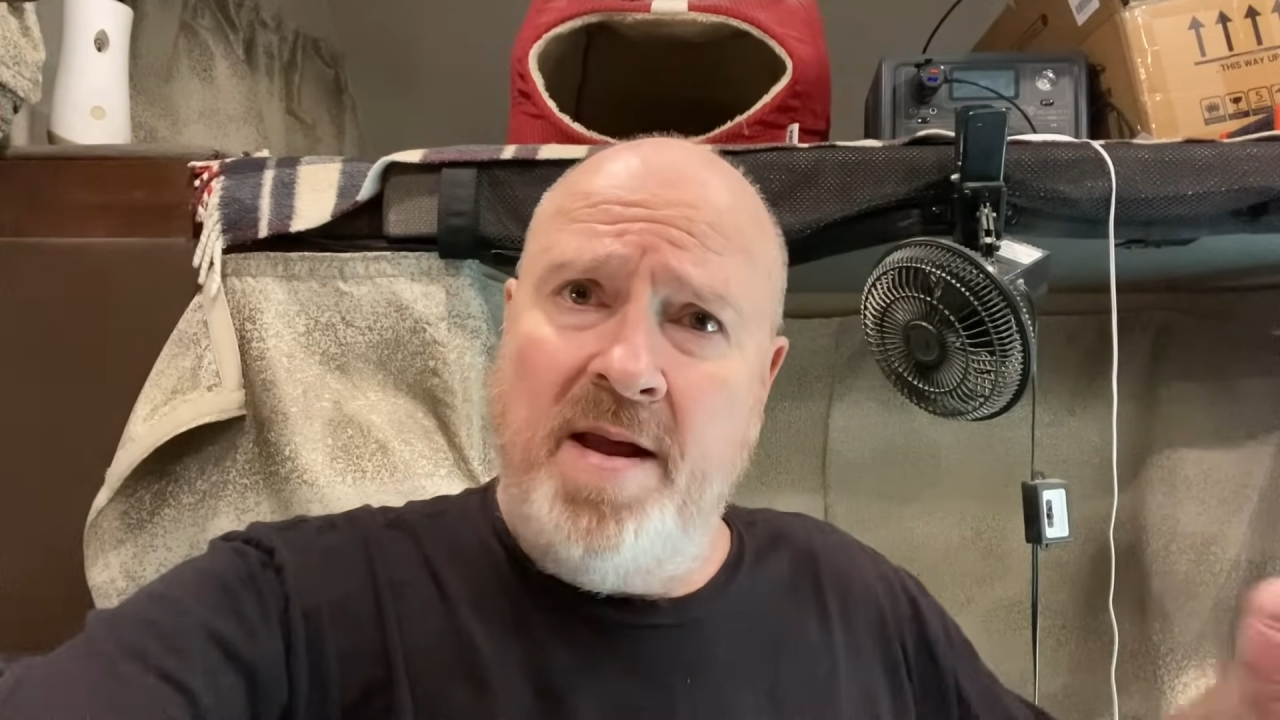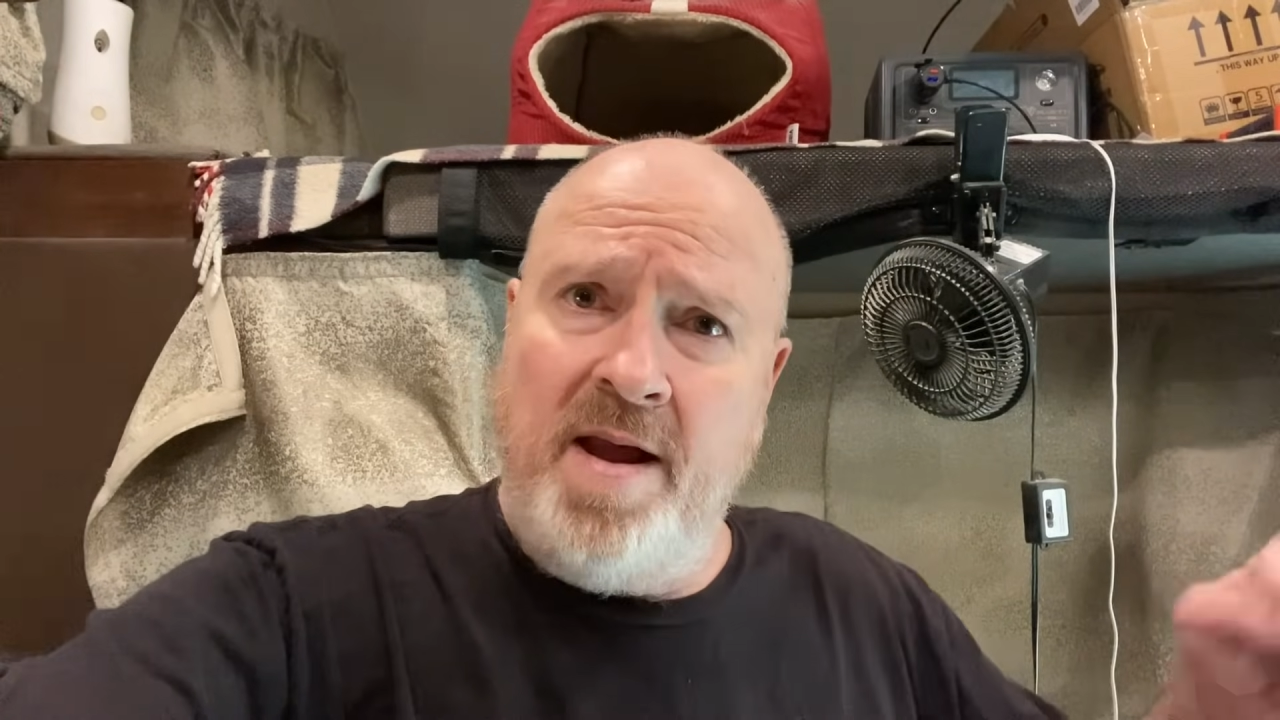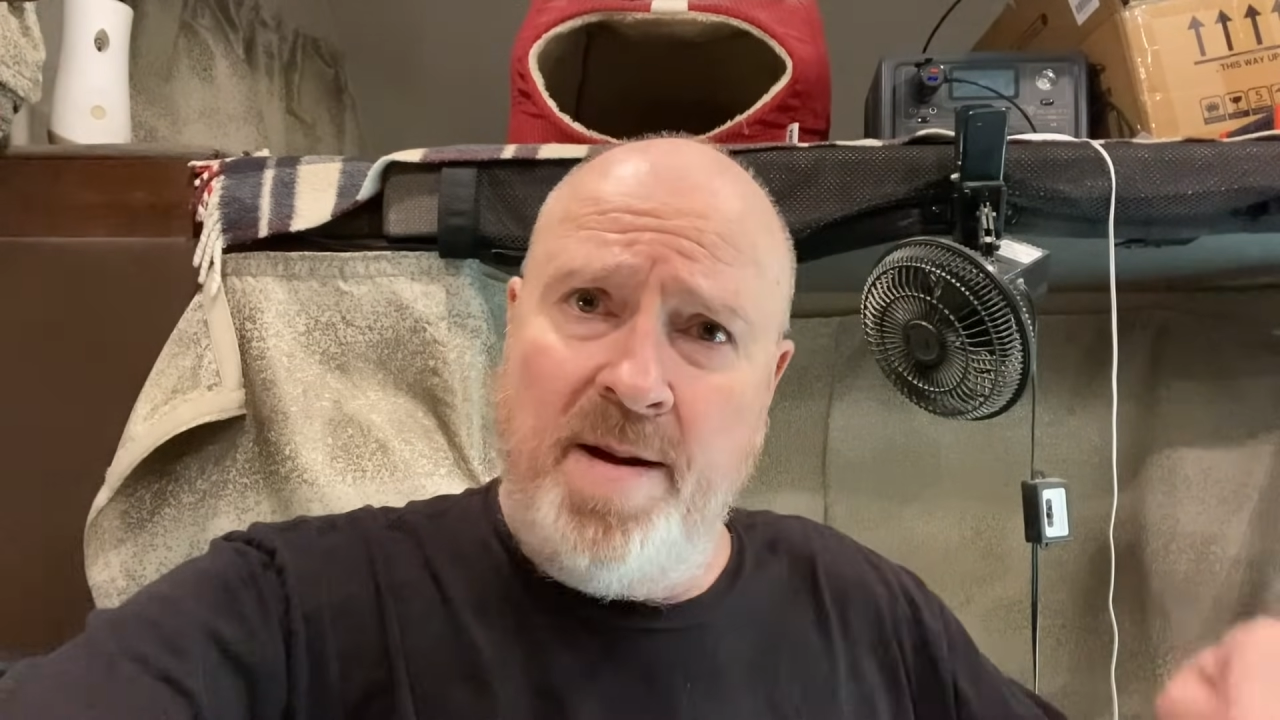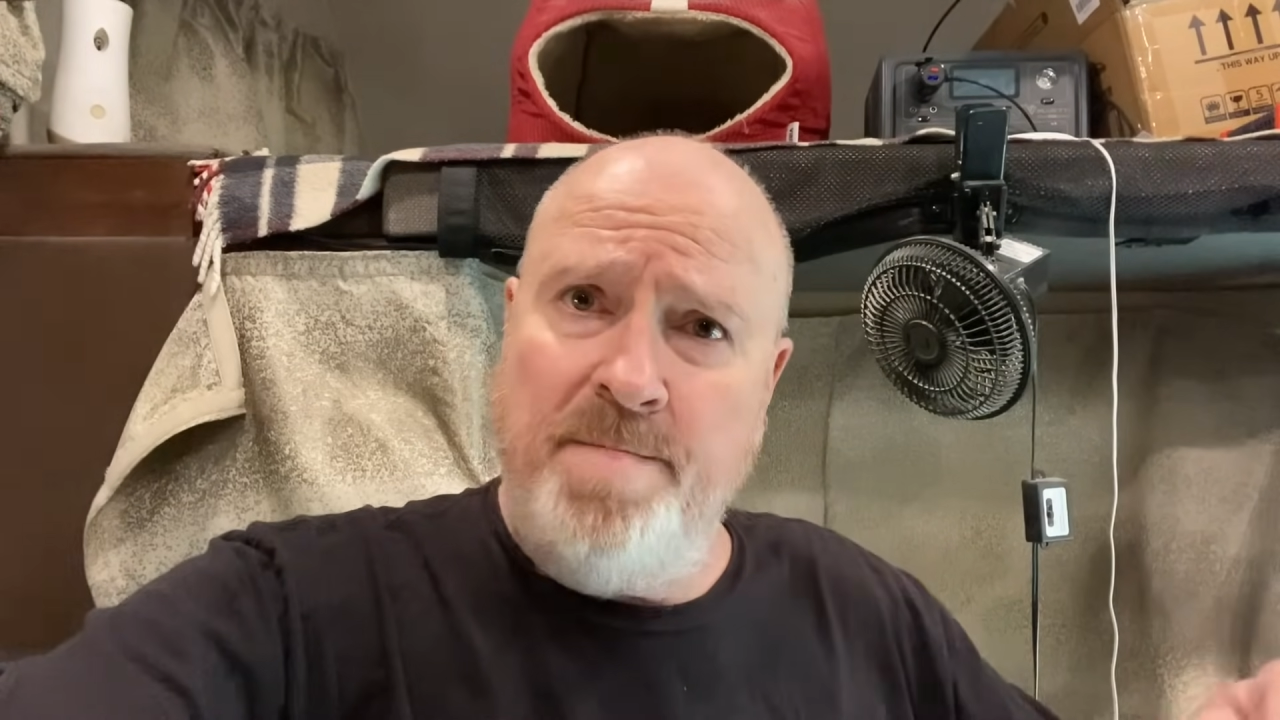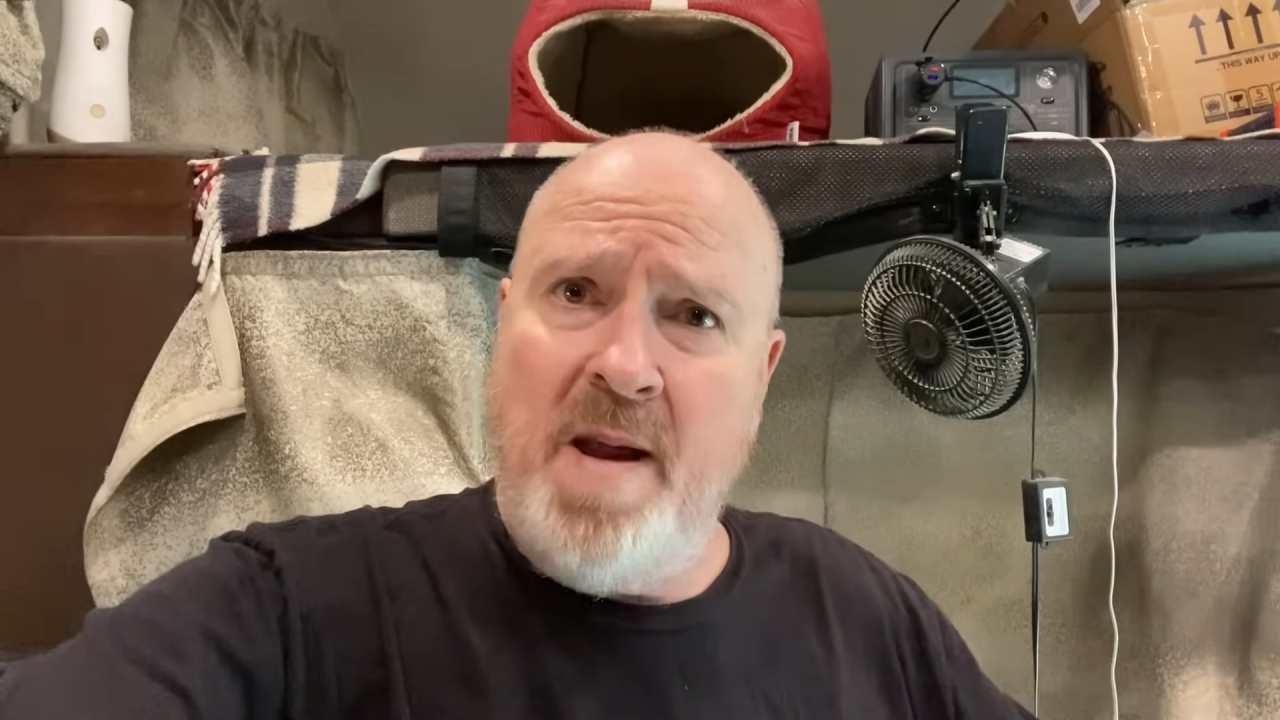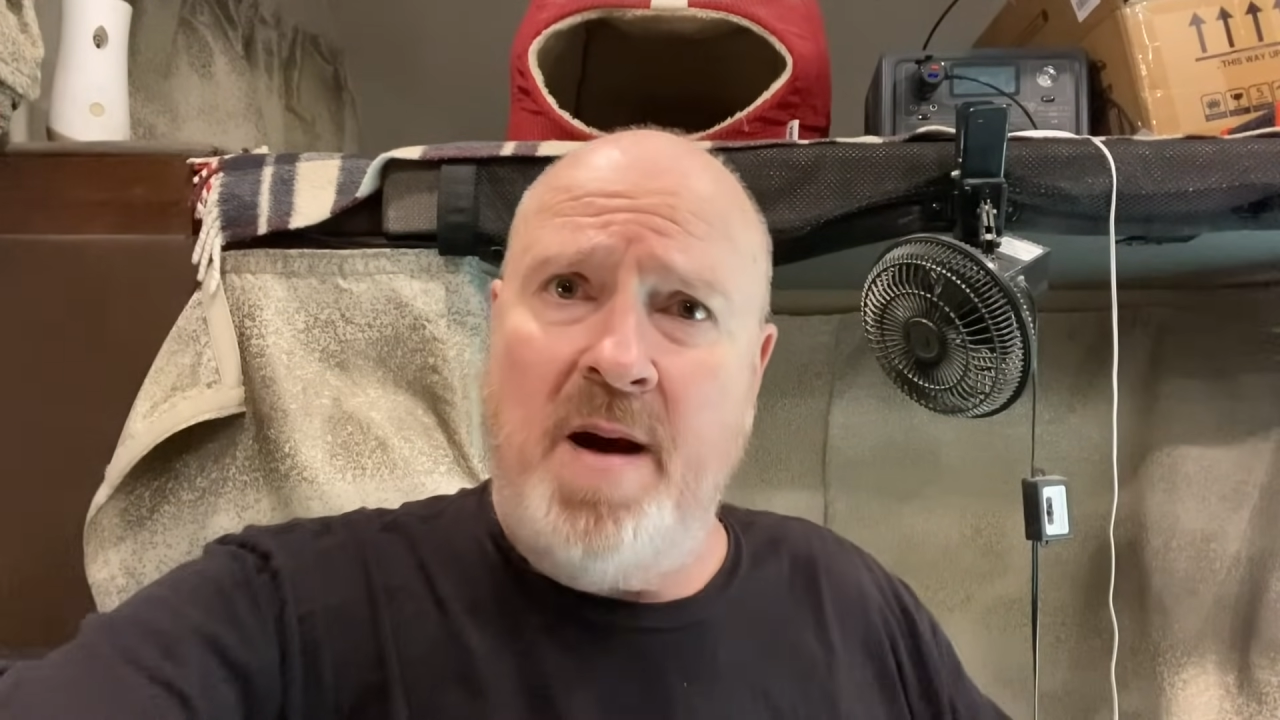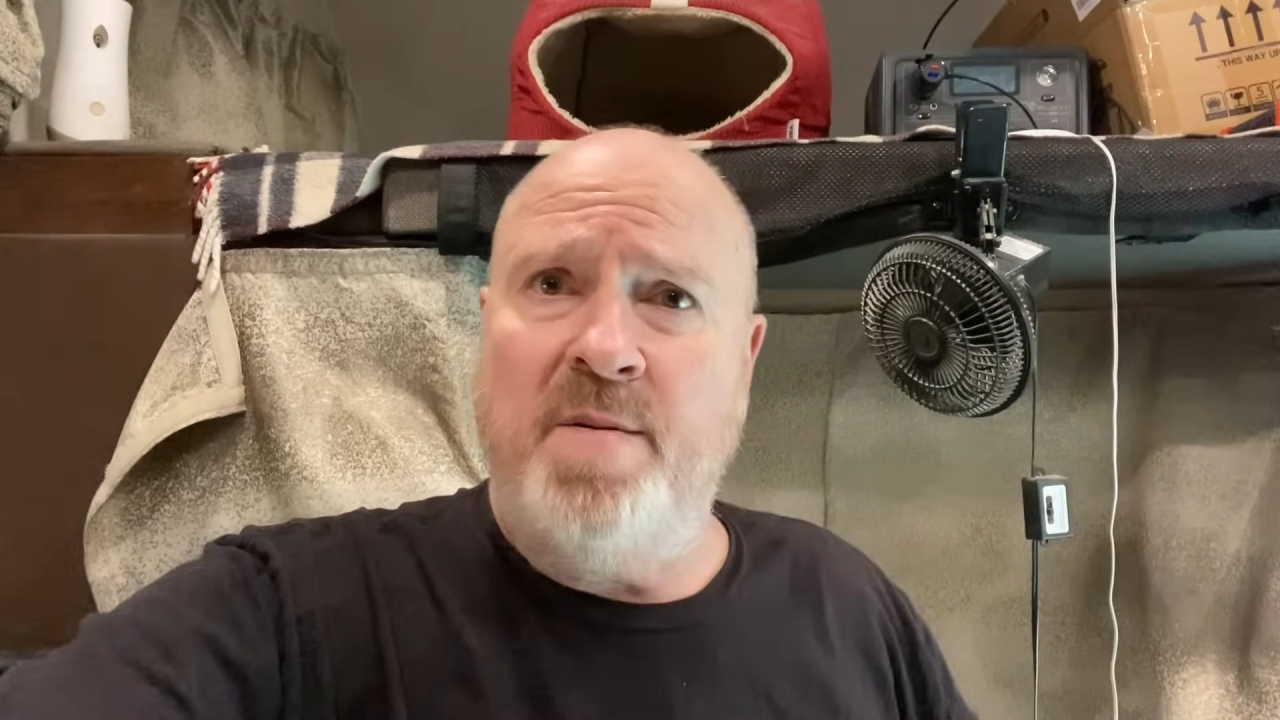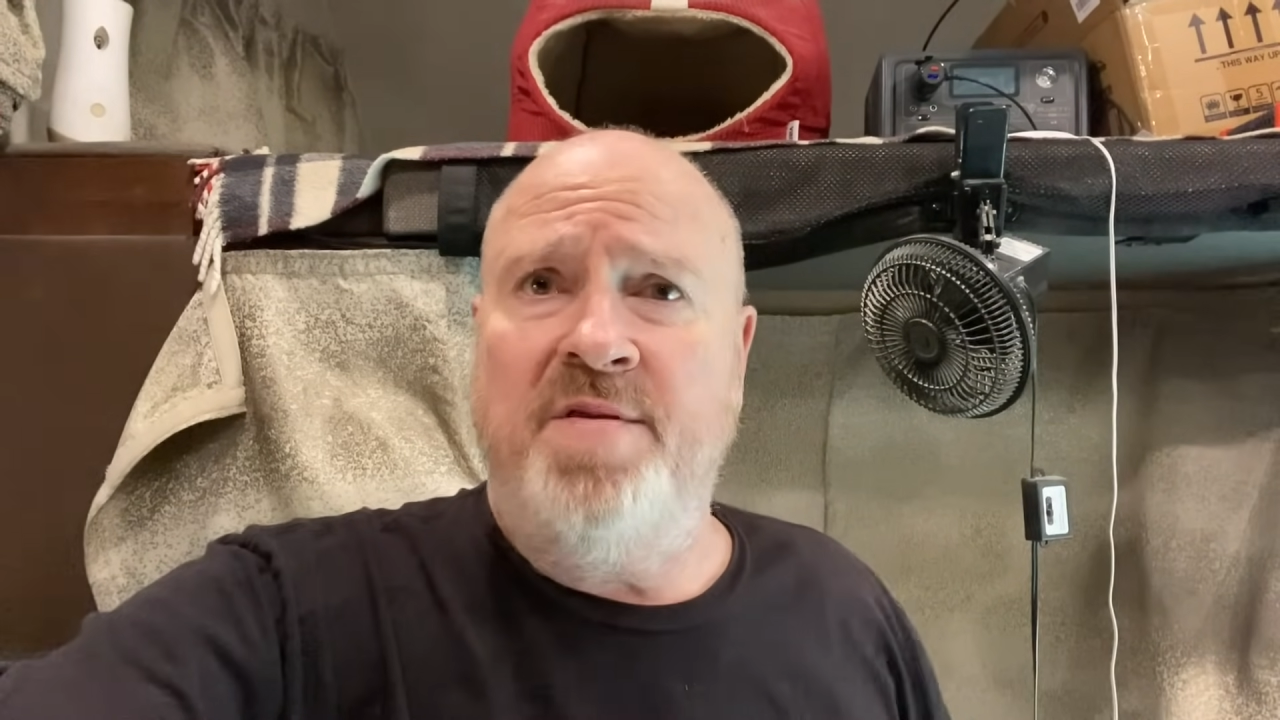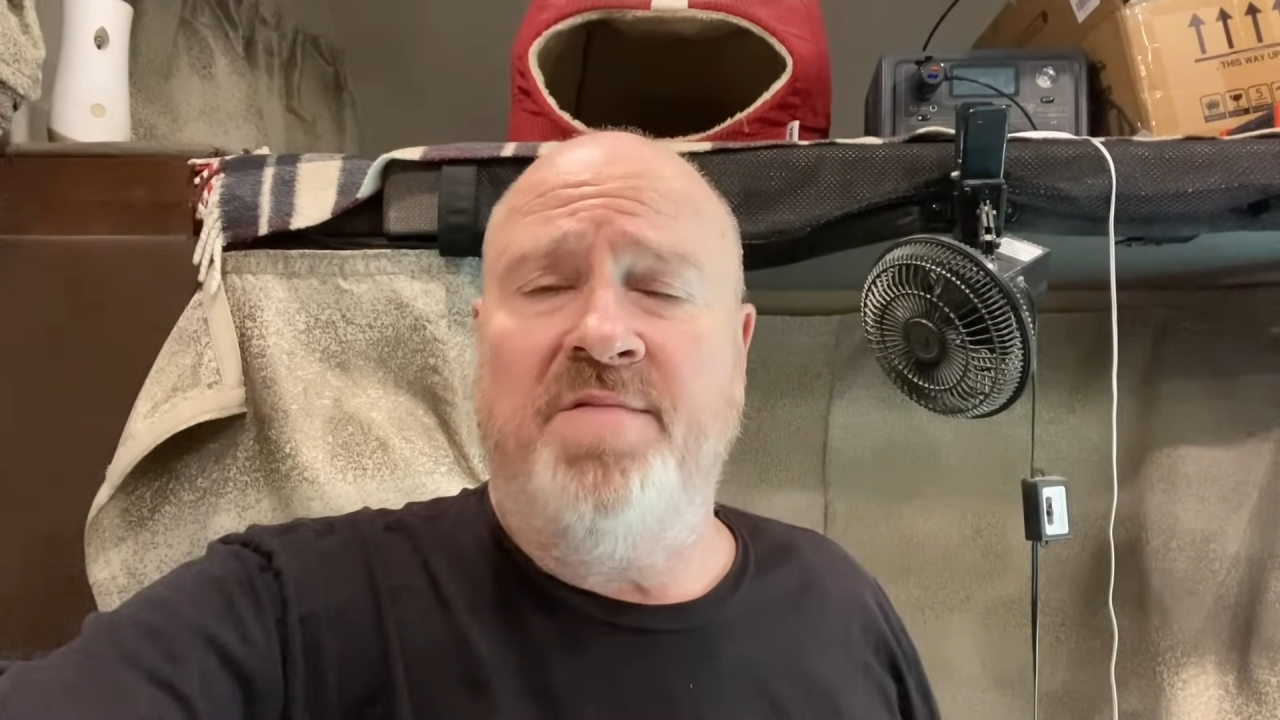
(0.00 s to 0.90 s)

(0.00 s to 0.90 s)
am now in